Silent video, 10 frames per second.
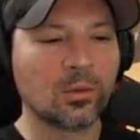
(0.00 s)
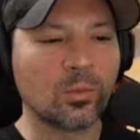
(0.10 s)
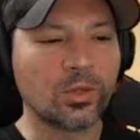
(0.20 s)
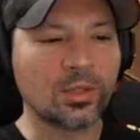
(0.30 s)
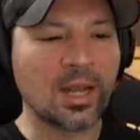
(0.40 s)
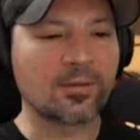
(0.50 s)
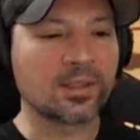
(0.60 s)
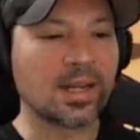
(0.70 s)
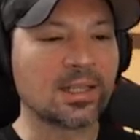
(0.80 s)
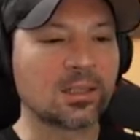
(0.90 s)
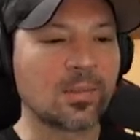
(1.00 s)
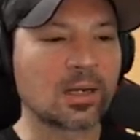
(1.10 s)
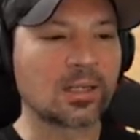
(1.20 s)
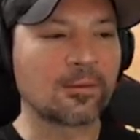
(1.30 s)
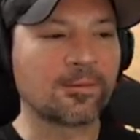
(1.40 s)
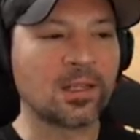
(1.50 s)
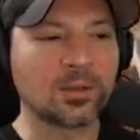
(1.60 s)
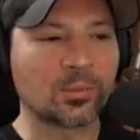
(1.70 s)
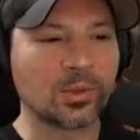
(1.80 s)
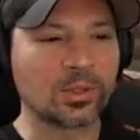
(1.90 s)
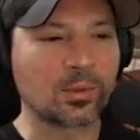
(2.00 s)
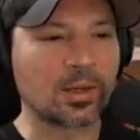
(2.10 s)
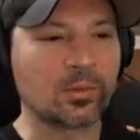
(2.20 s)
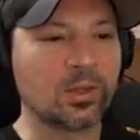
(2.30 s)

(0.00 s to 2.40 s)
we should have a nice amount of defense points already.